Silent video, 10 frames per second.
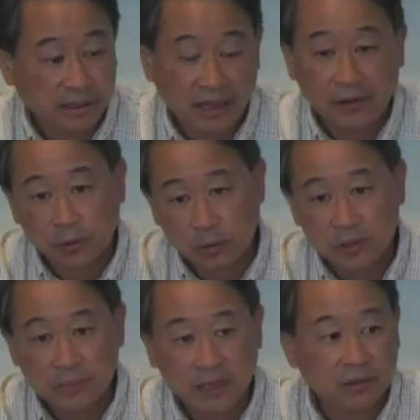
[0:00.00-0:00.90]
Now, there
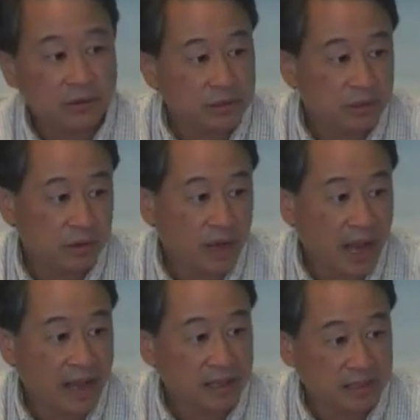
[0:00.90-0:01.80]
were speakers who
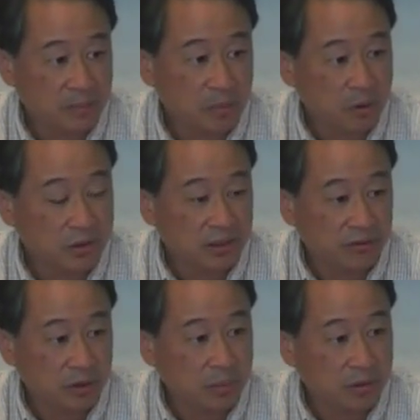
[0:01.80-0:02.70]
had some
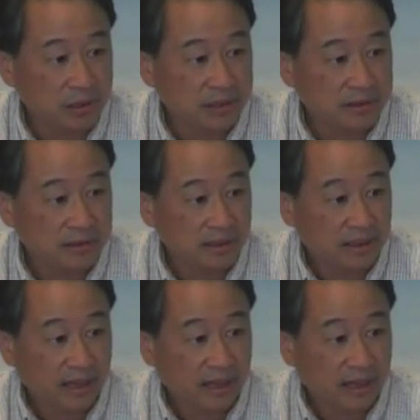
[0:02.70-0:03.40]
opposing viewpoints,